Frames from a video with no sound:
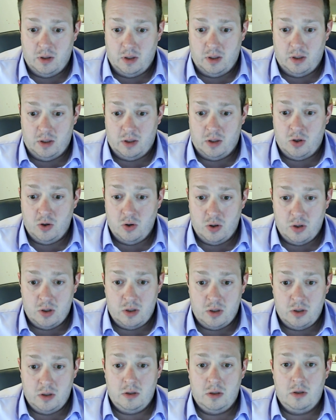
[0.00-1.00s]
the
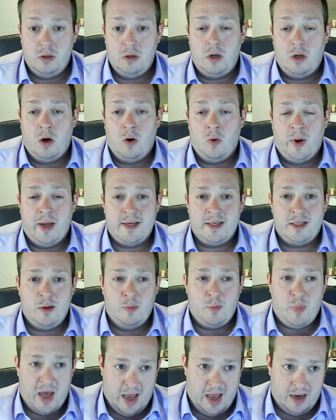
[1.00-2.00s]
good outweighs
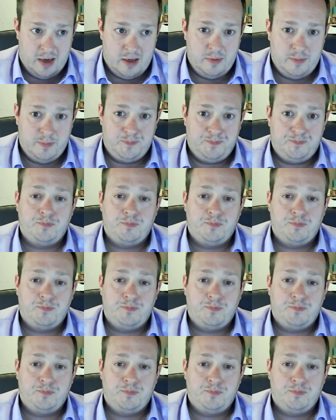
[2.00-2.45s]
the bad.